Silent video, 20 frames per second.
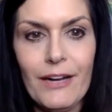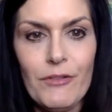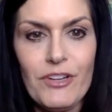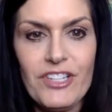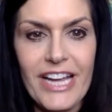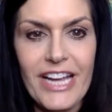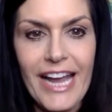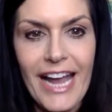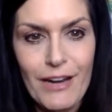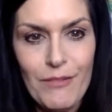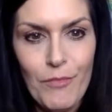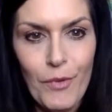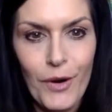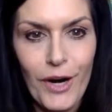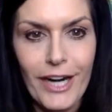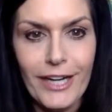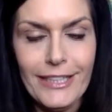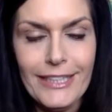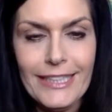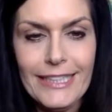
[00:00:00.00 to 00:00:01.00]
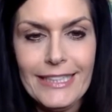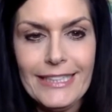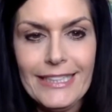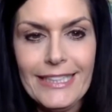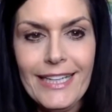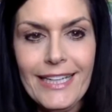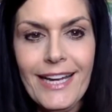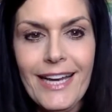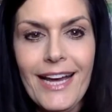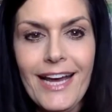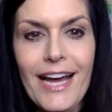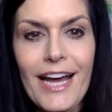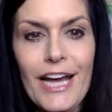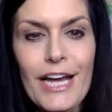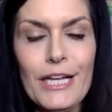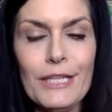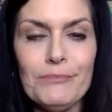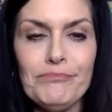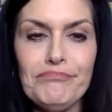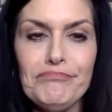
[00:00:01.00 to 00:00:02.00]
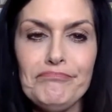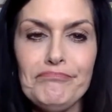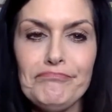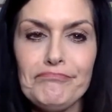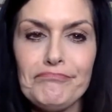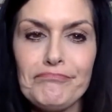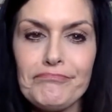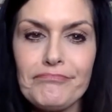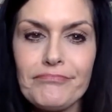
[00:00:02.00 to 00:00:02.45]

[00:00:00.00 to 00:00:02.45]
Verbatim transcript: I wish I had more. Um,